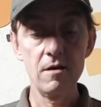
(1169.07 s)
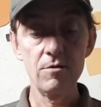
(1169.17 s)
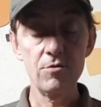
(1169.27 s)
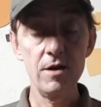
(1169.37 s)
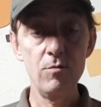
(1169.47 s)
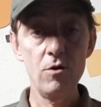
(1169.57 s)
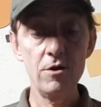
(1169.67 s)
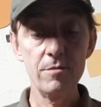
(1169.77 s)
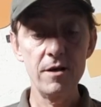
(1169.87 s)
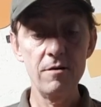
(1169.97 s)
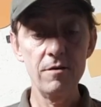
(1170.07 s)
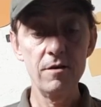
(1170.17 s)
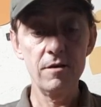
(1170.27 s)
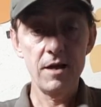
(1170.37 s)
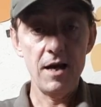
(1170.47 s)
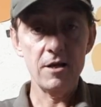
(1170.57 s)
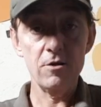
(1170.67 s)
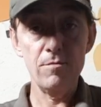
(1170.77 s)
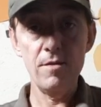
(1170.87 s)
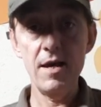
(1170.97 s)
I was really worried about the
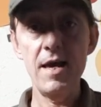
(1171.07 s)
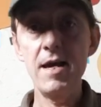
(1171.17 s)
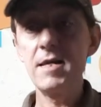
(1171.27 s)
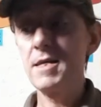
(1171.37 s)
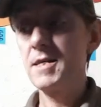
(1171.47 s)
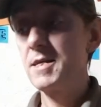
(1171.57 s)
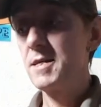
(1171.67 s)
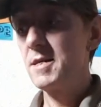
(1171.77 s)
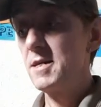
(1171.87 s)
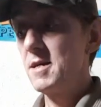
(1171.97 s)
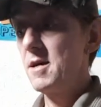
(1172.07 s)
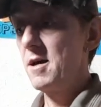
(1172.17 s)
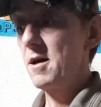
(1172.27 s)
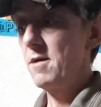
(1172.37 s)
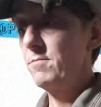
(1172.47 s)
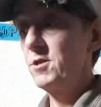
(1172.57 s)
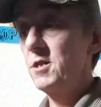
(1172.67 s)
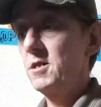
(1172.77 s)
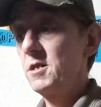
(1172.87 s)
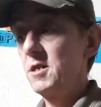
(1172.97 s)
cat on my head.
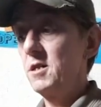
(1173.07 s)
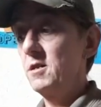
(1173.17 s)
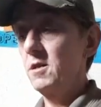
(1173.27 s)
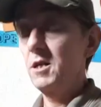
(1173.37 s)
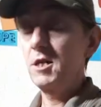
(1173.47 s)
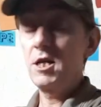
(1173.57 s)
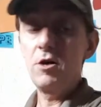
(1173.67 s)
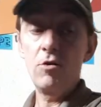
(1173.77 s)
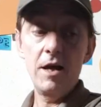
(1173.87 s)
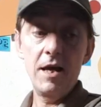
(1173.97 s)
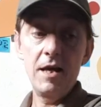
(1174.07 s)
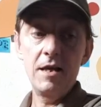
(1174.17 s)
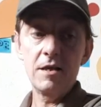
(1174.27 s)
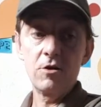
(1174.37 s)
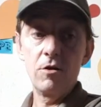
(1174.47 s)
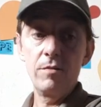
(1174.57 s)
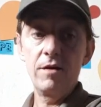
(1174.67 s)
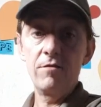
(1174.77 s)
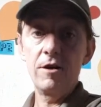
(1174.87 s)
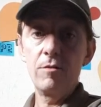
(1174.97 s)
She or he's not
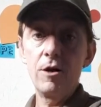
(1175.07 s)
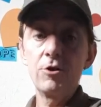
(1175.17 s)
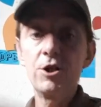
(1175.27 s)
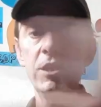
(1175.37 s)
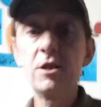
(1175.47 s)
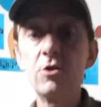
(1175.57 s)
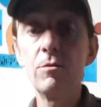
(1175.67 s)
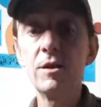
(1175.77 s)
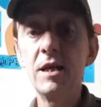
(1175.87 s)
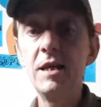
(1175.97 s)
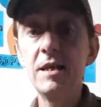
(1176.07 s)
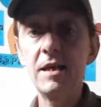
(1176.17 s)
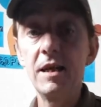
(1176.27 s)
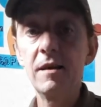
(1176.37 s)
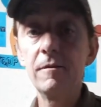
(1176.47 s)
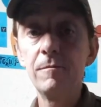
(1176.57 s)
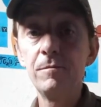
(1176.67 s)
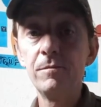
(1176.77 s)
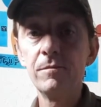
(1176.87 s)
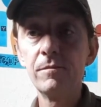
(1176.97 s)
doing very well. She's stopped eating.
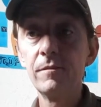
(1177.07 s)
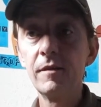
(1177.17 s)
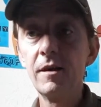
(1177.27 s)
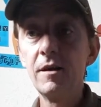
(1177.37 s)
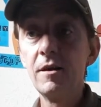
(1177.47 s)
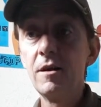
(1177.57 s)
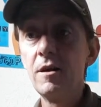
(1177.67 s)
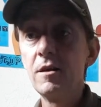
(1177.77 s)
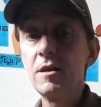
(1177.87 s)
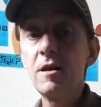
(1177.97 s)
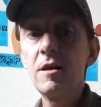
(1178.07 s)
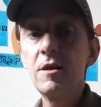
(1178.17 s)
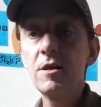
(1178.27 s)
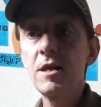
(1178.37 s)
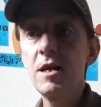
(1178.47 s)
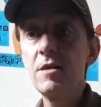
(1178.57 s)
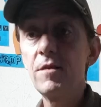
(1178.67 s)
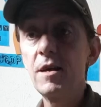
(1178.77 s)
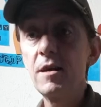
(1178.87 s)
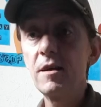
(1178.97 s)
Darling, are you scared of
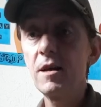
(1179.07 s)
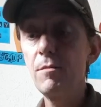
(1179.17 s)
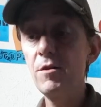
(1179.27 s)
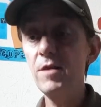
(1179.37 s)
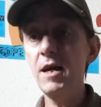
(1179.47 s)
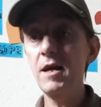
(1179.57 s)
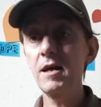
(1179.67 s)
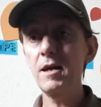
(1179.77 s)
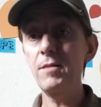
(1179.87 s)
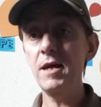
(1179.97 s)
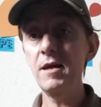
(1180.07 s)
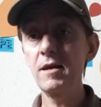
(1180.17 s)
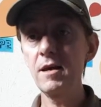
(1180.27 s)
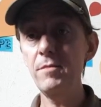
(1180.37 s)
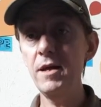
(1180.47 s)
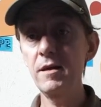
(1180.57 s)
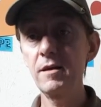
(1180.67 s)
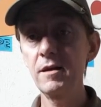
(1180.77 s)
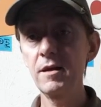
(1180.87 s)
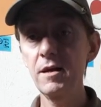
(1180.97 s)
it? Come over here. Come here. Come here.
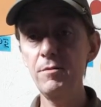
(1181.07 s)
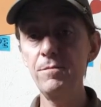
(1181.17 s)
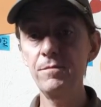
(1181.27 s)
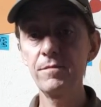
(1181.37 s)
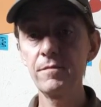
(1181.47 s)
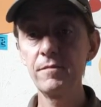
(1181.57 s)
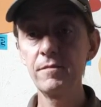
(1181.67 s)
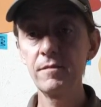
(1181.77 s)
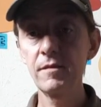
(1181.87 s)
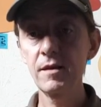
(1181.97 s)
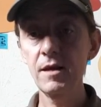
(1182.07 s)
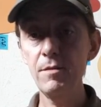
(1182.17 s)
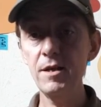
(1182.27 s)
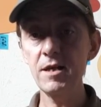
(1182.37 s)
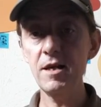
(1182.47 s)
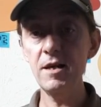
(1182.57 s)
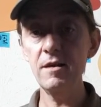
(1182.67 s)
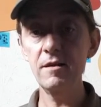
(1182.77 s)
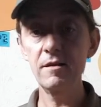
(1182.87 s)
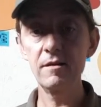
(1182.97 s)
Come on. Come here, darling.